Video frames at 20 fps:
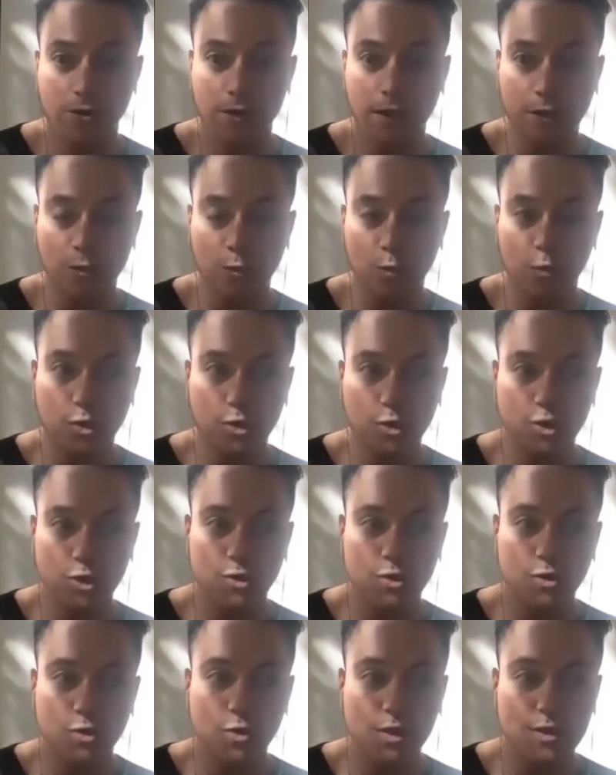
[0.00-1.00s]
Like, would
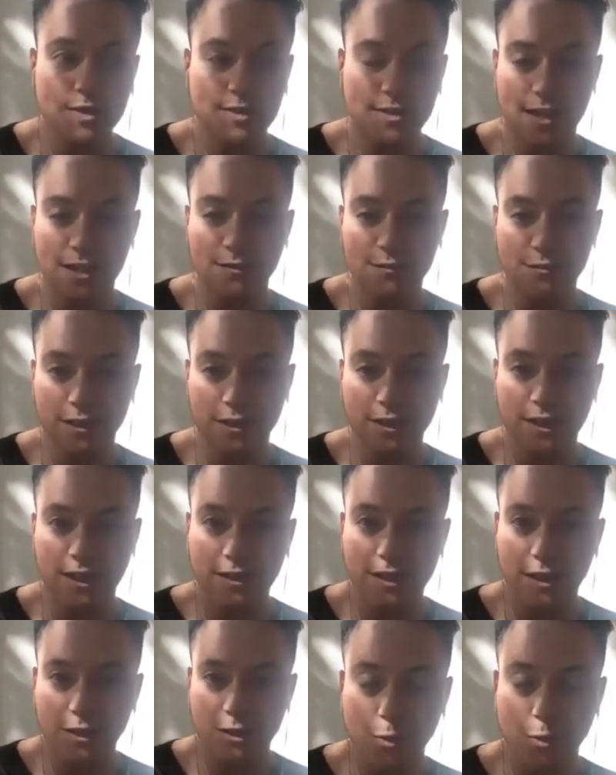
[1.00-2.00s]
you, instead of thinking
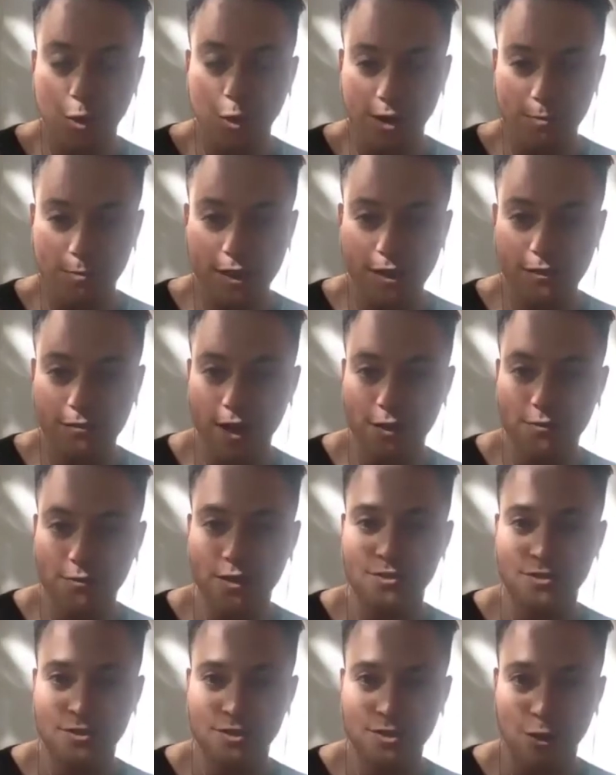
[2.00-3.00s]
that you to make
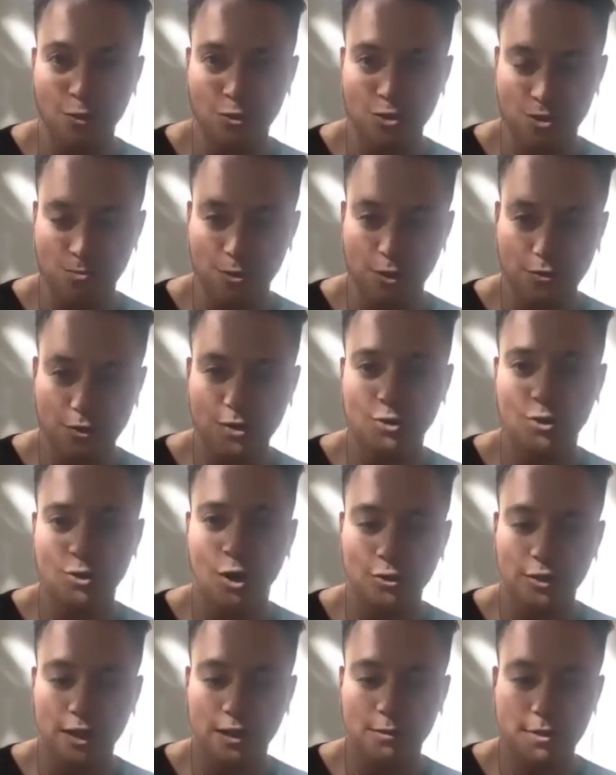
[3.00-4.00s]
$5,000 a month in your
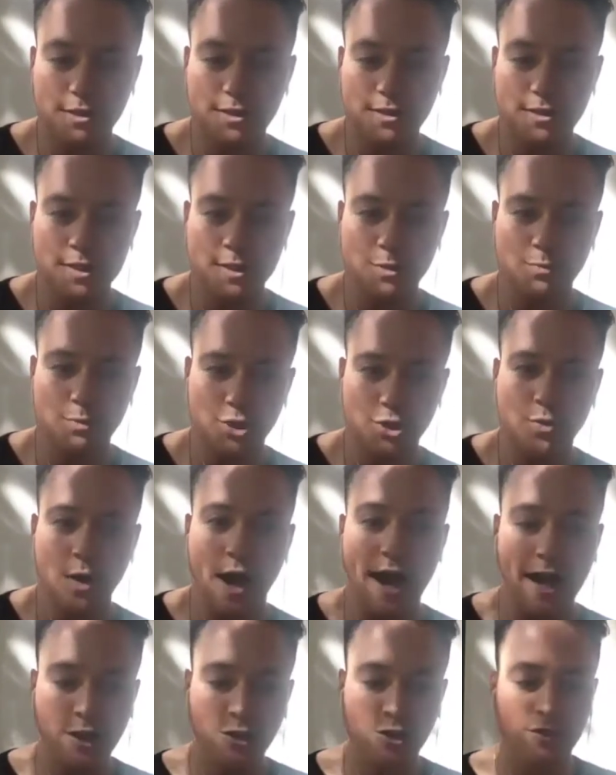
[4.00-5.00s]
online business, would you
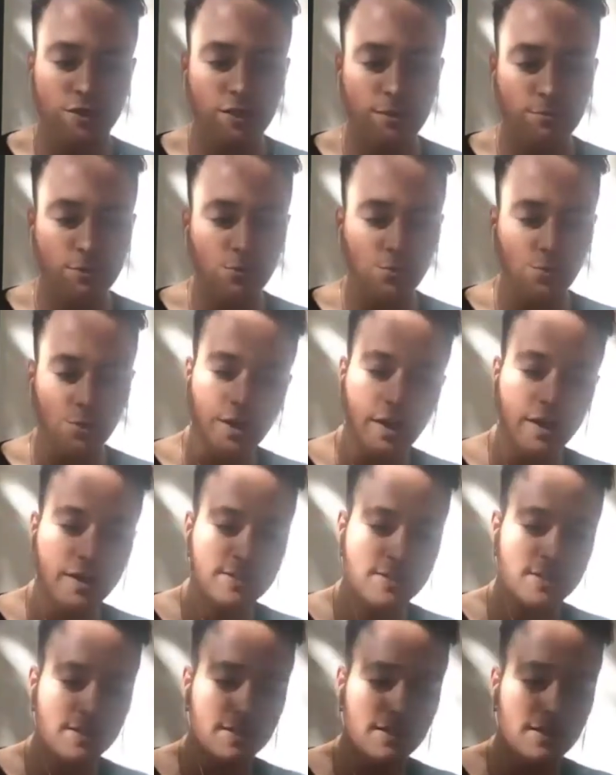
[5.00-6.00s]
actually be
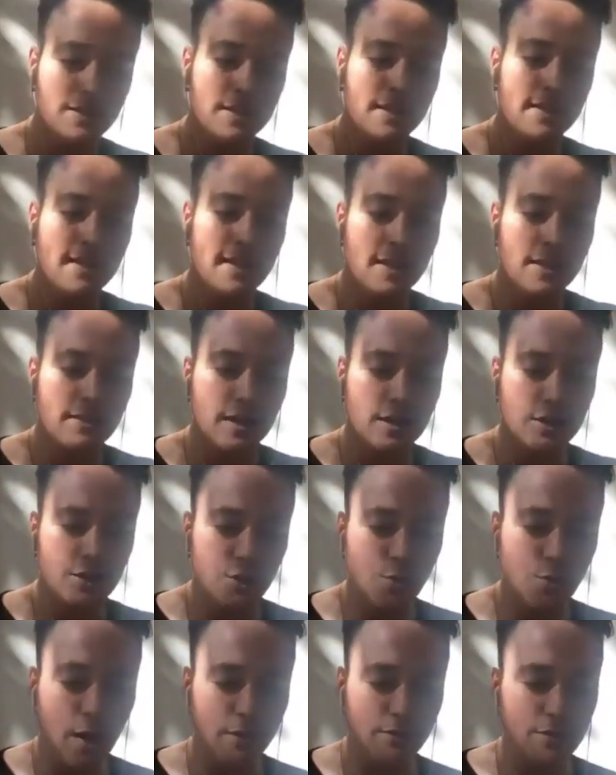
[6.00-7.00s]
realizing that
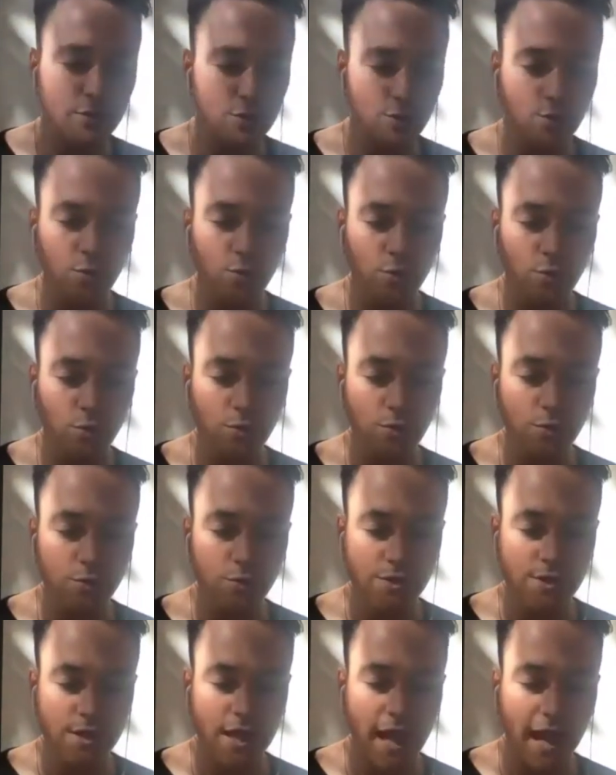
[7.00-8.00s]
you have the
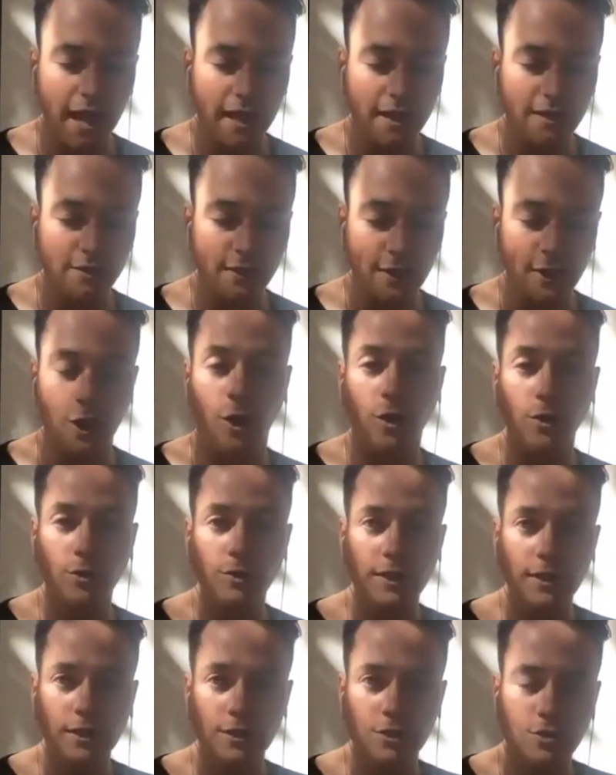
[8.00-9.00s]
tools and the
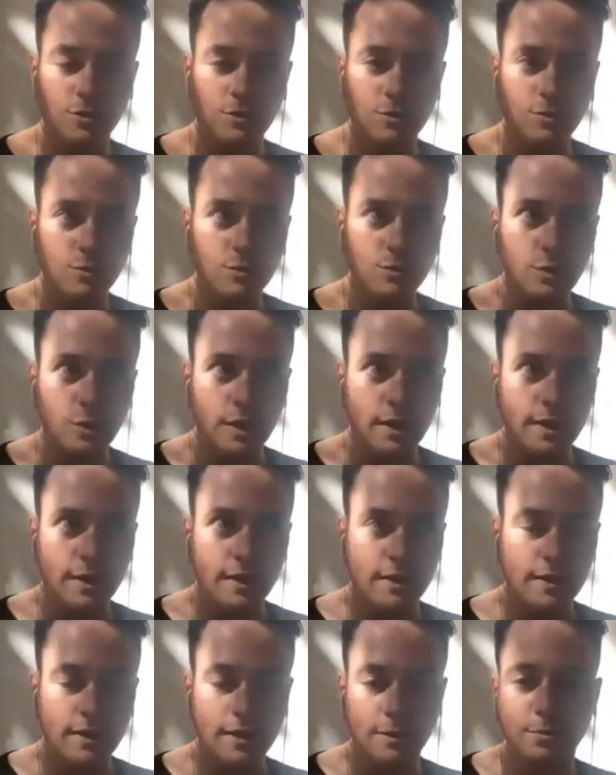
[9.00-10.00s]
calling to
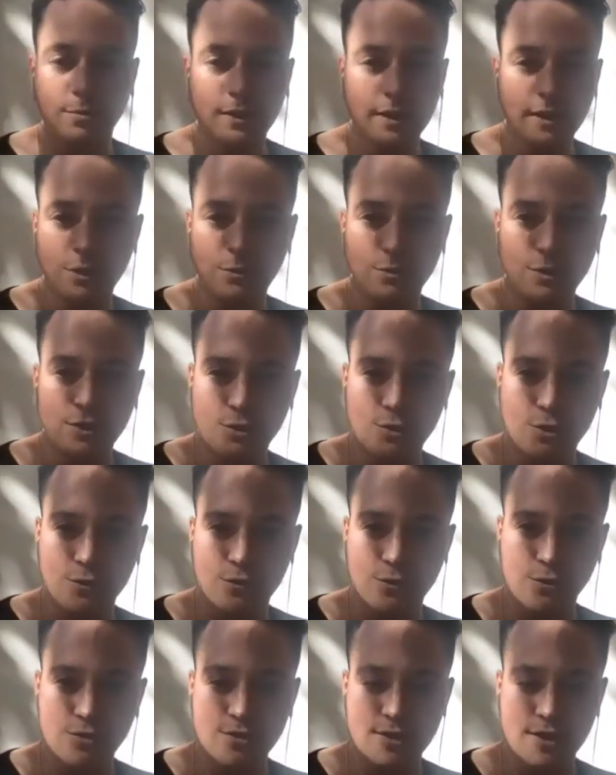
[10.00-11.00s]
completely redo the
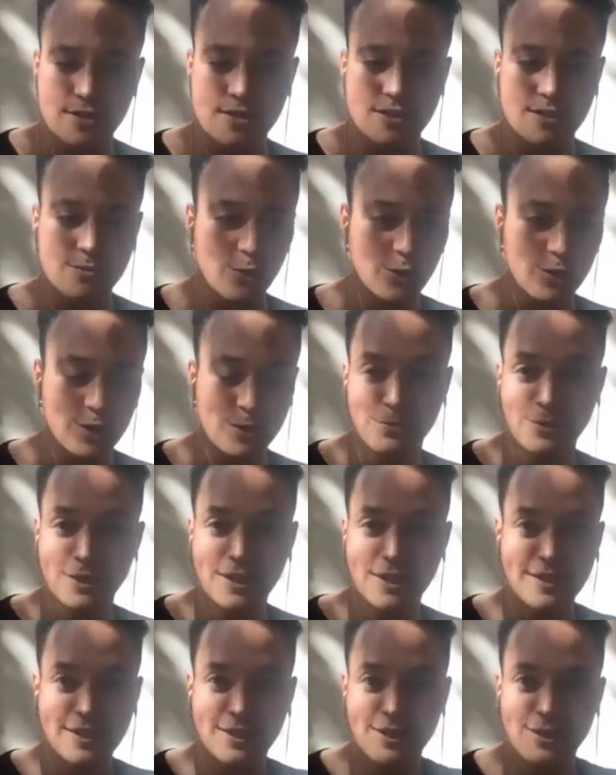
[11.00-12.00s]
food system or
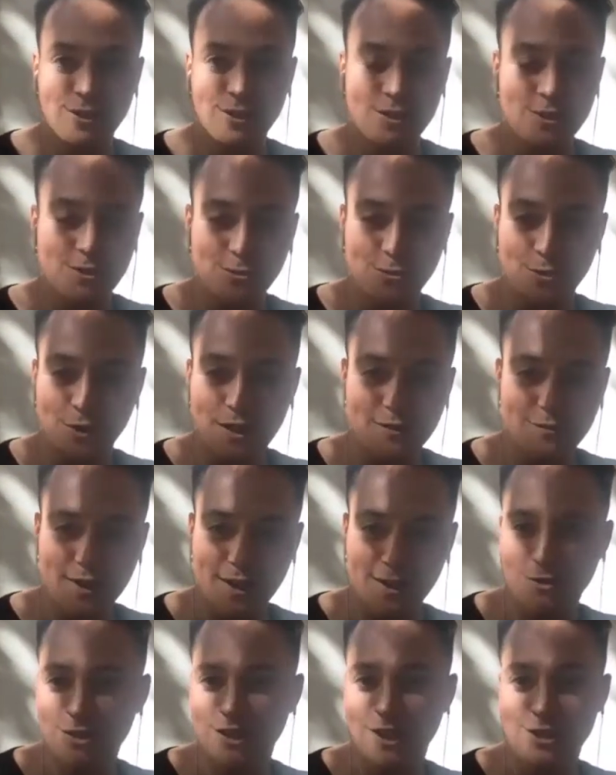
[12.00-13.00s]
completely
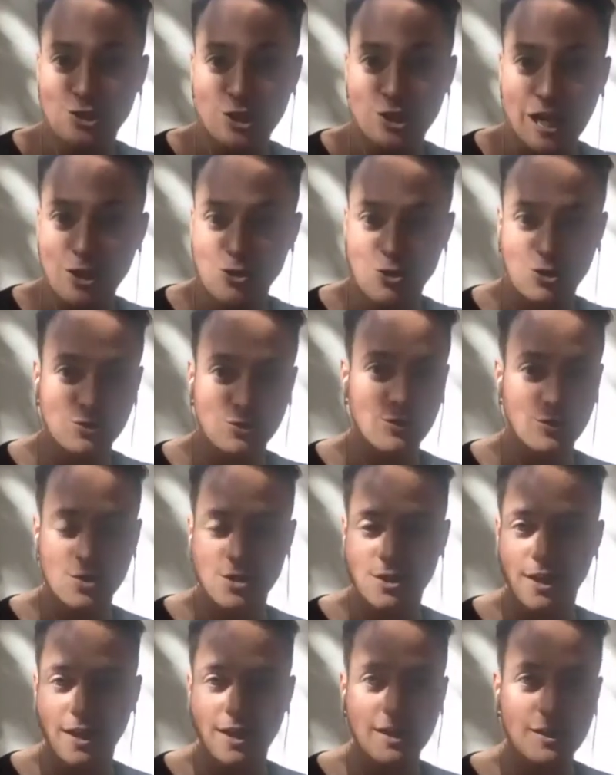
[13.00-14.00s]
reinvent what education looks
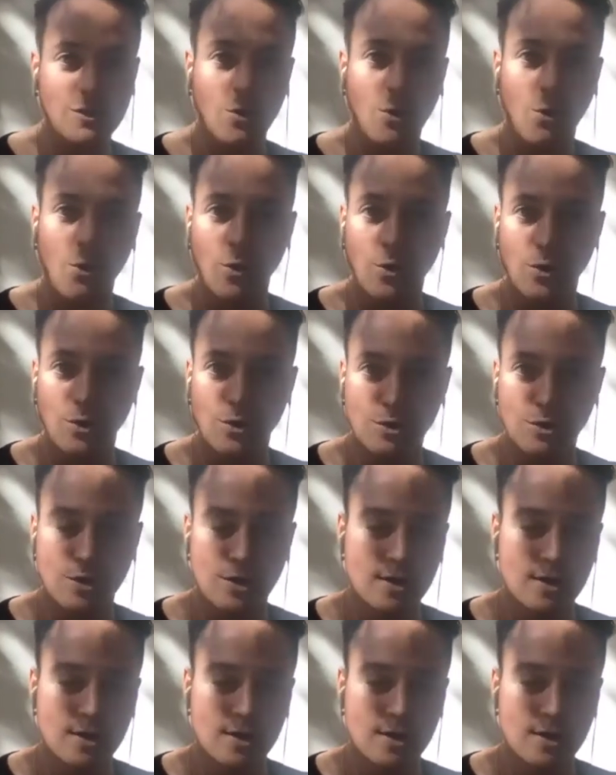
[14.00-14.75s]
like, or,